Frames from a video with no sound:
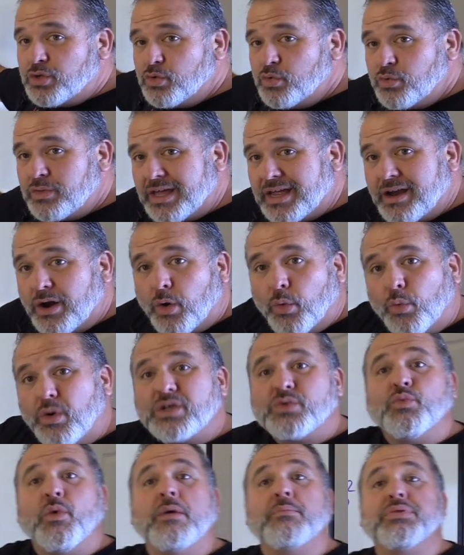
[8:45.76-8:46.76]
2 there.
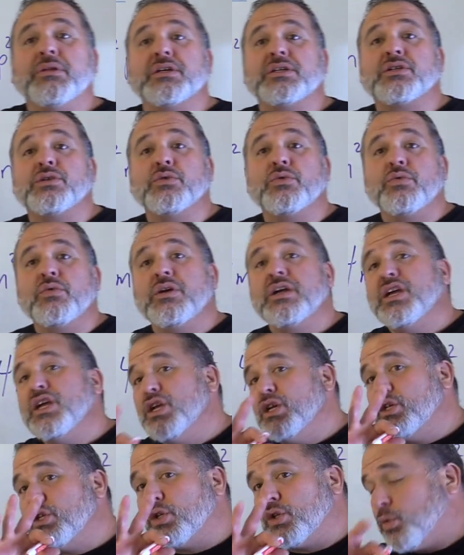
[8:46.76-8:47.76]
What's 1 plus 2?
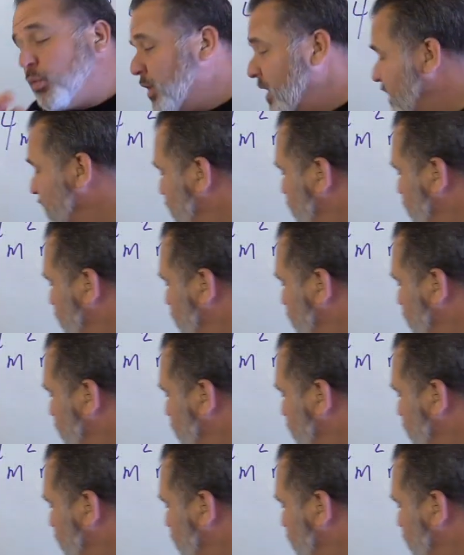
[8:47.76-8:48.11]
It's 3.